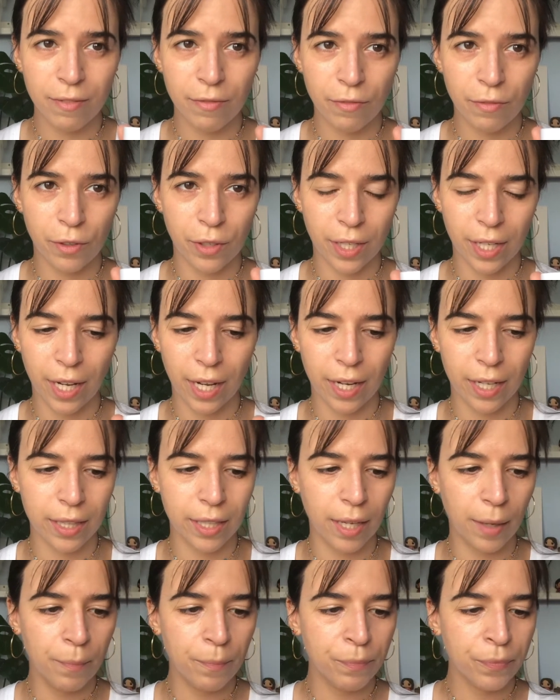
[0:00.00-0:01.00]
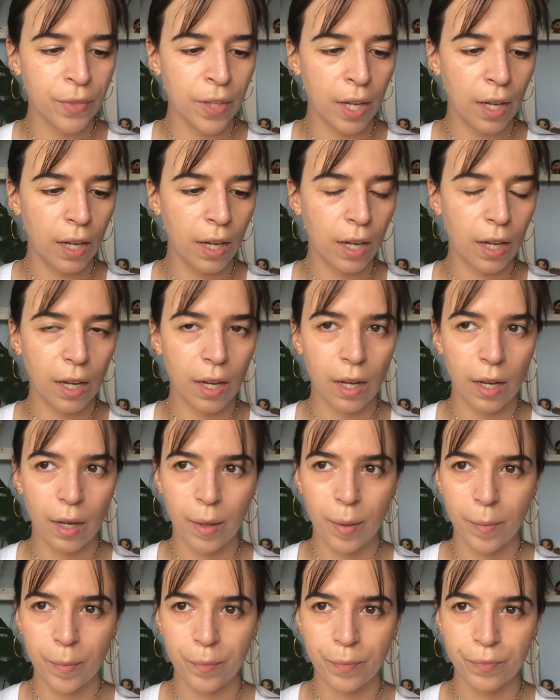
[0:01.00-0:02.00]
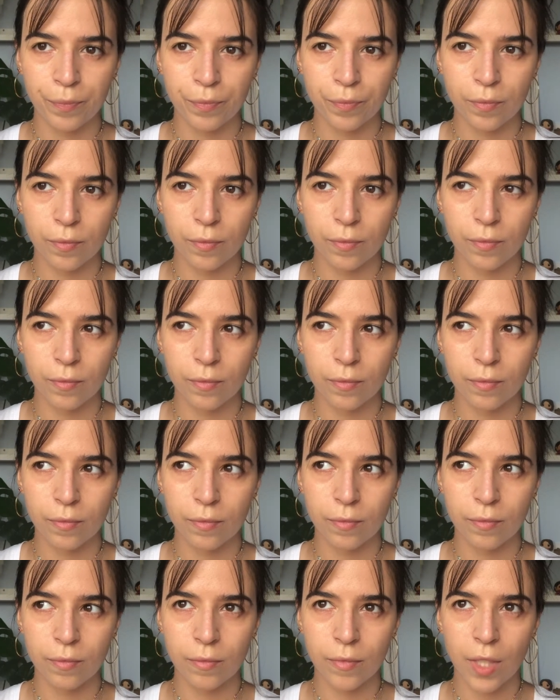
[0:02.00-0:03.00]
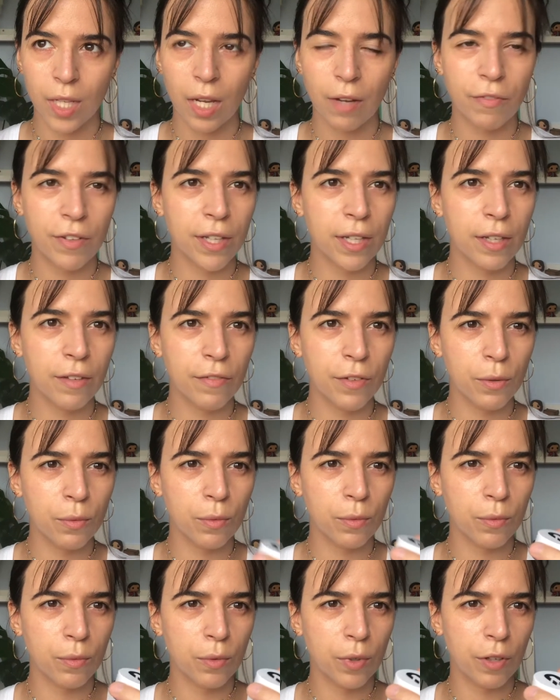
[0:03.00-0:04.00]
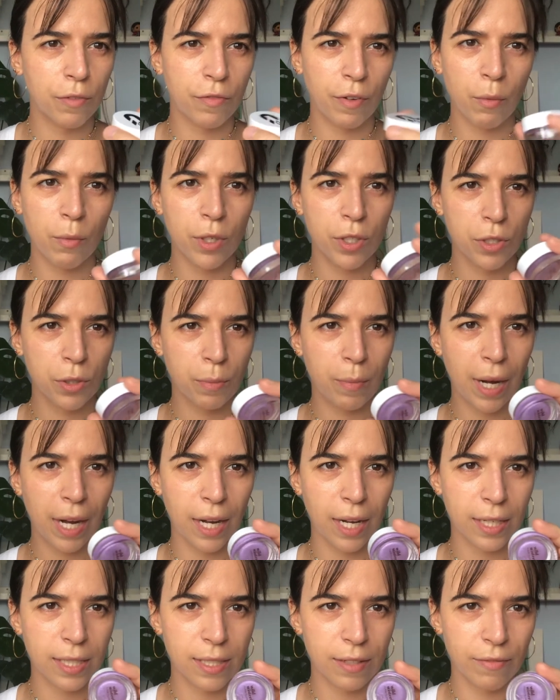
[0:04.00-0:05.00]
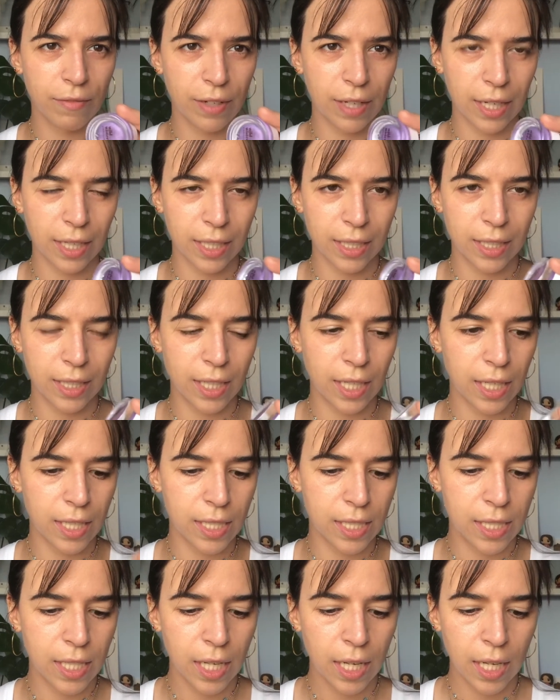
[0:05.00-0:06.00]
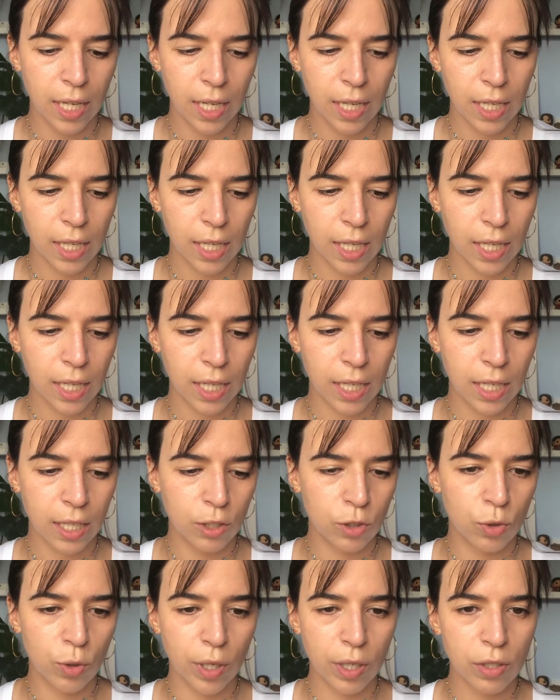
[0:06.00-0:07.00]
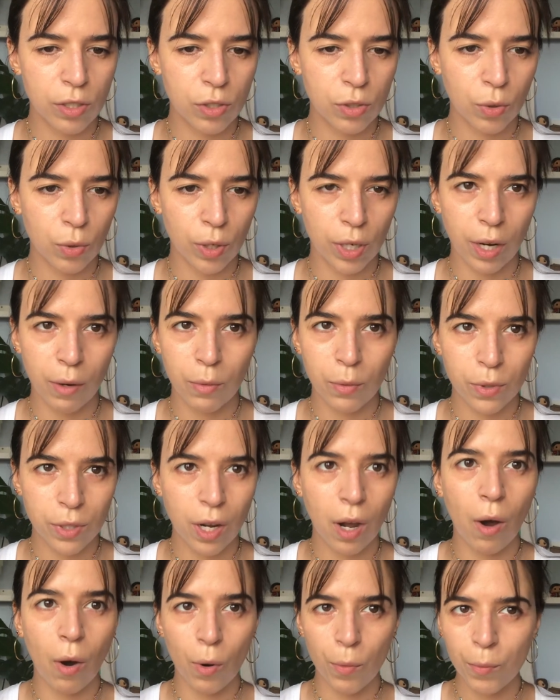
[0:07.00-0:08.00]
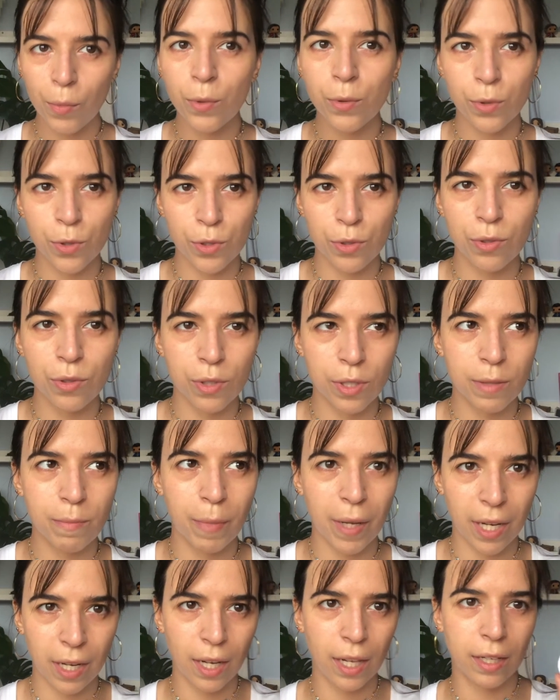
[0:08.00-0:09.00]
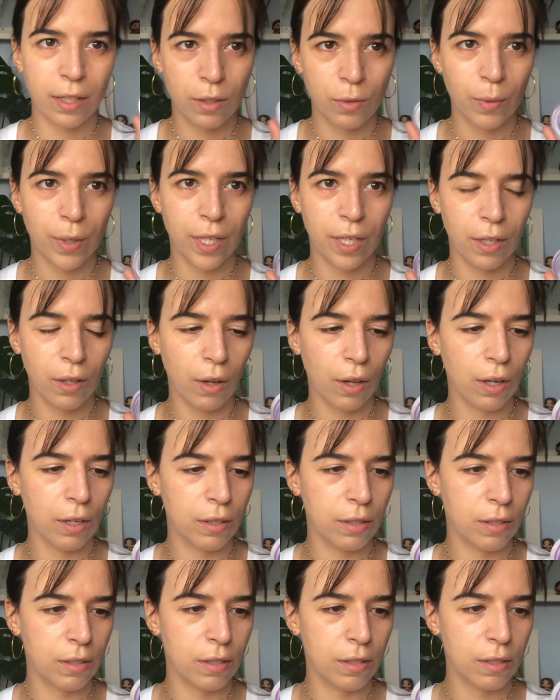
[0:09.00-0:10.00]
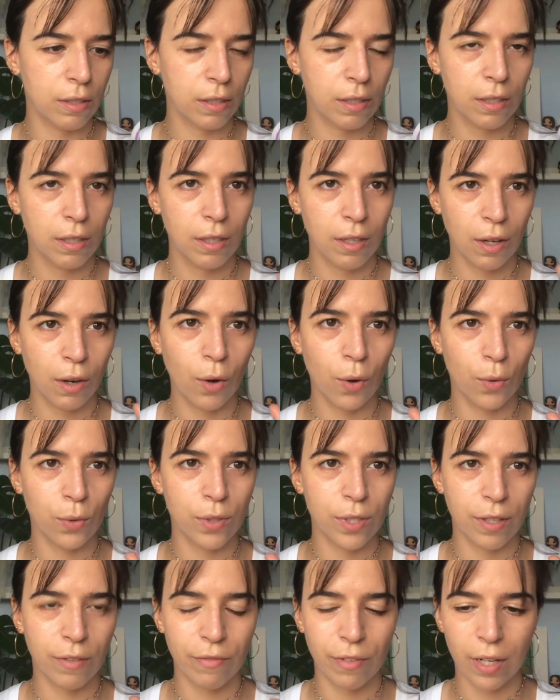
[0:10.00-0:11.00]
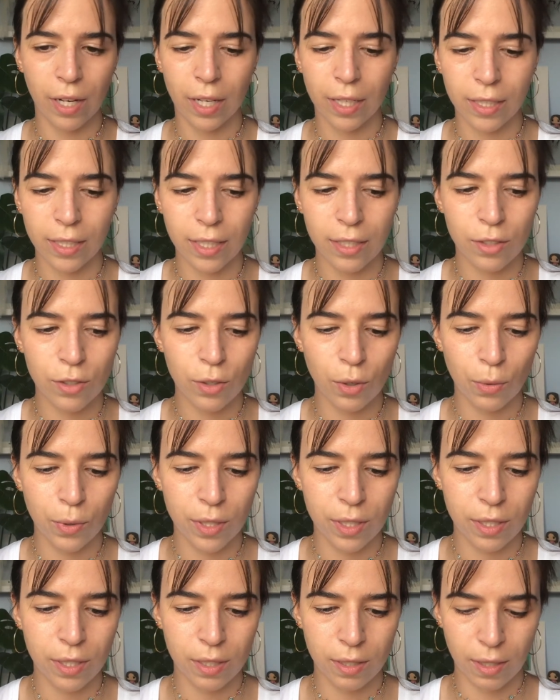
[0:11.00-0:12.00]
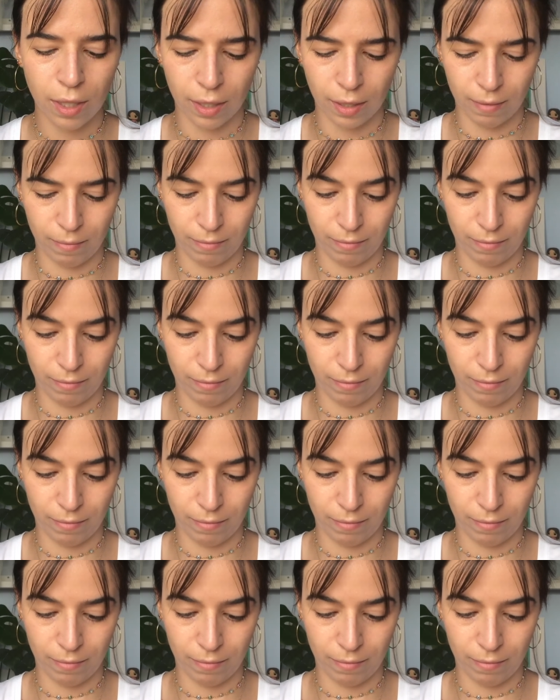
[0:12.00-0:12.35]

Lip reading: for Canada. I think if I were to buy like something like this in a drugstore, I would almost spend like $20 on something like this. So it's like,